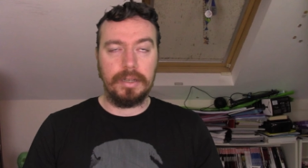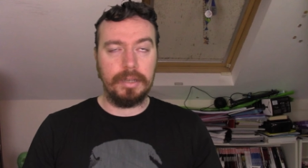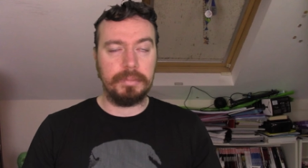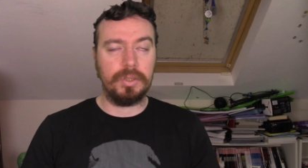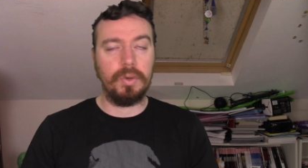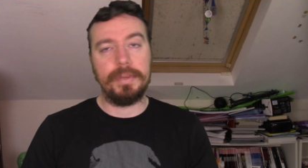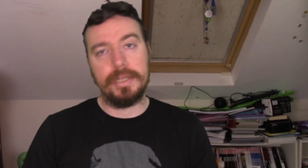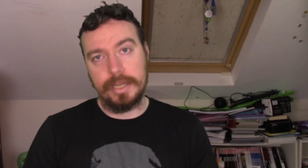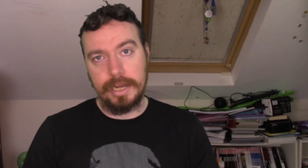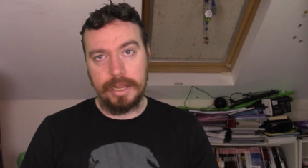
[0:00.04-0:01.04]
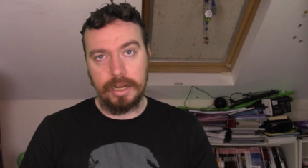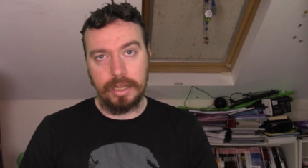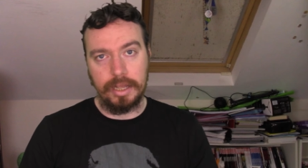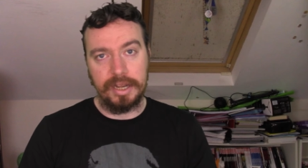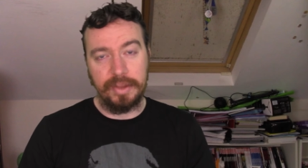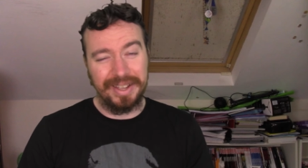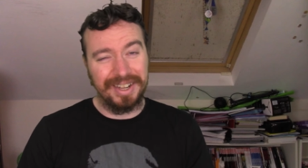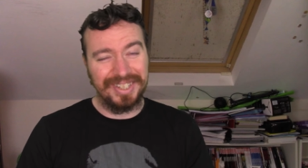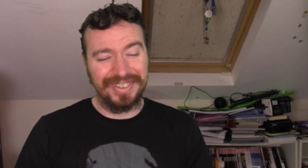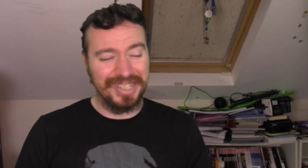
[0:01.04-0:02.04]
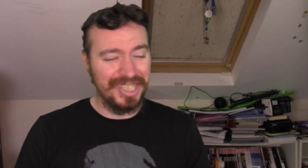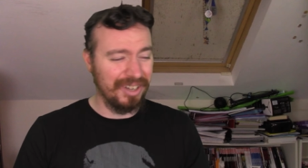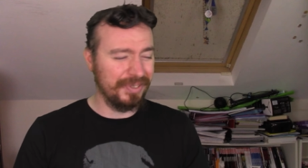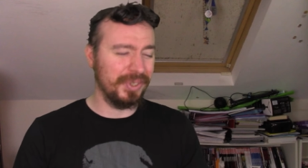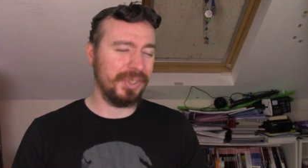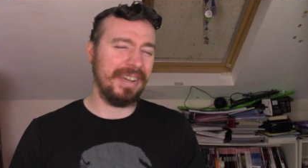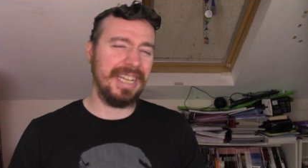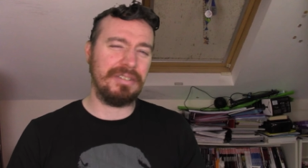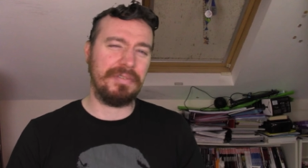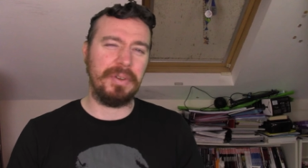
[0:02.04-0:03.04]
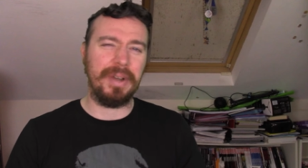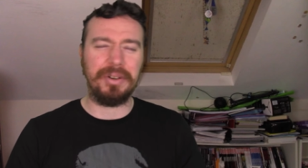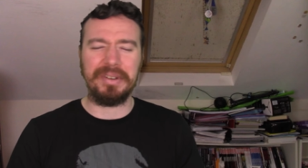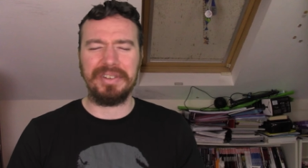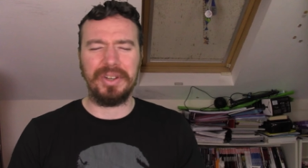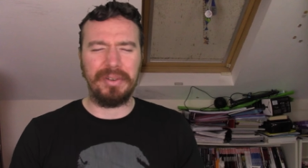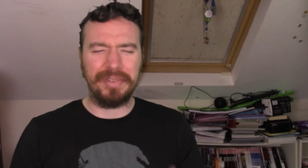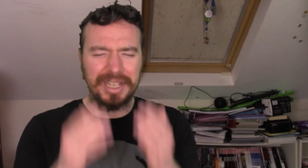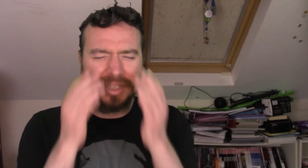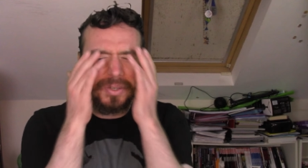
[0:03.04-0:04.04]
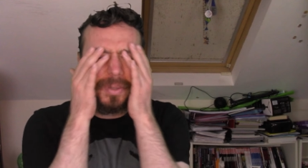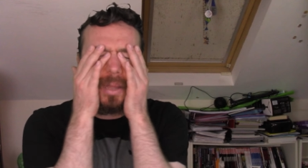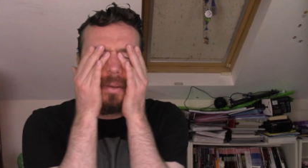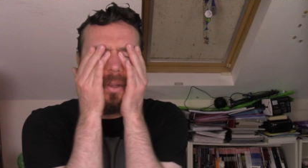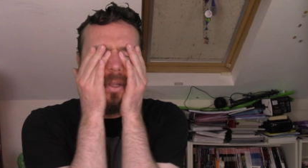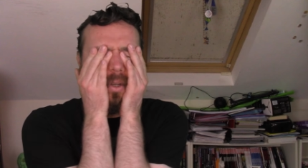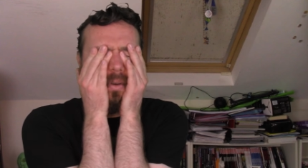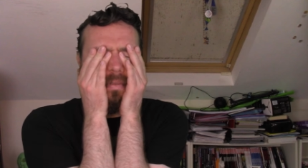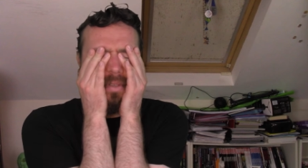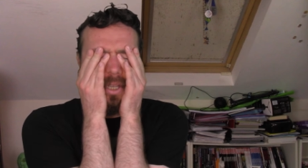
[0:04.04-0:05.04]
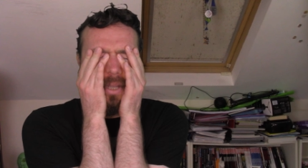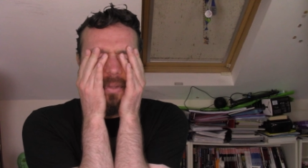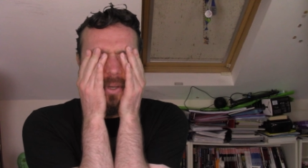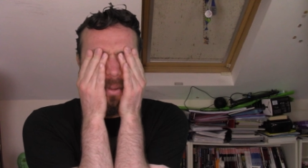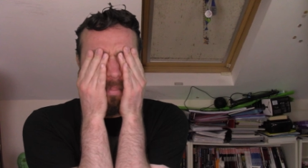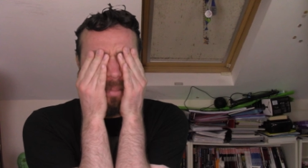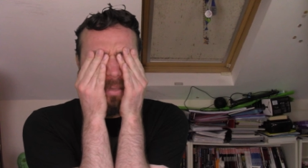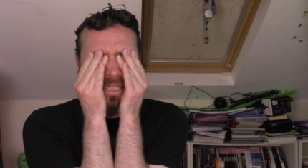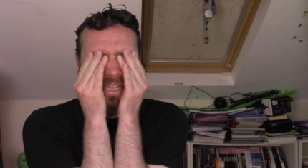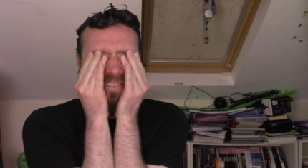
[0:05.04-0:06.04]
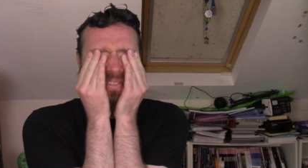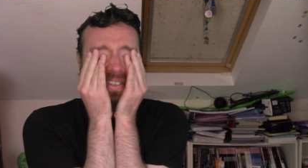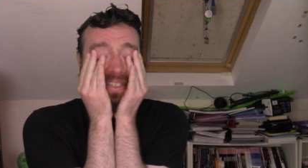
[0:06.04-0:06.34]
I'm so busy lately, and now I gotta do a Doctor Strange review. I don't even know if I could do that. I don't have the time to do it by myself.